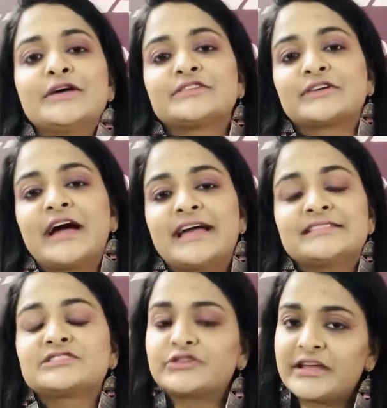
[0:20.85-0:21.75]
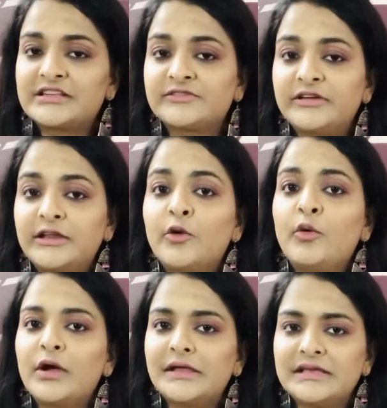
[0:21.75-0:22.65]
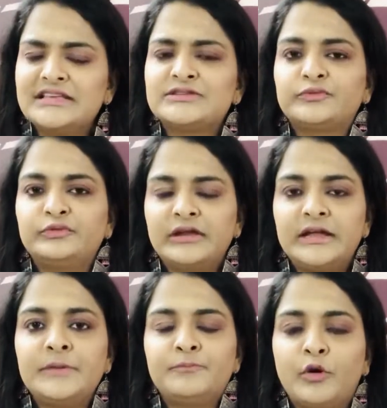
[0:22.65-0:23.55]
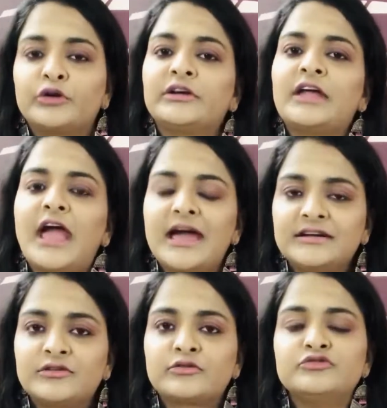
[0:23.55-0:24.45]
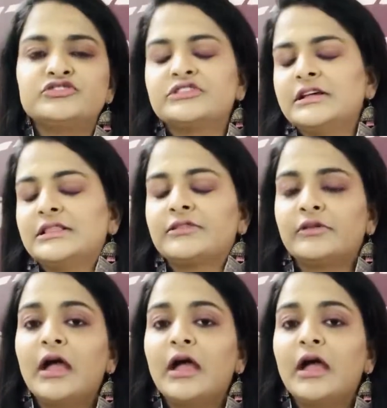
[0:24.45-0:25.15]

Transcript: So guys, today's video is very important and crucial.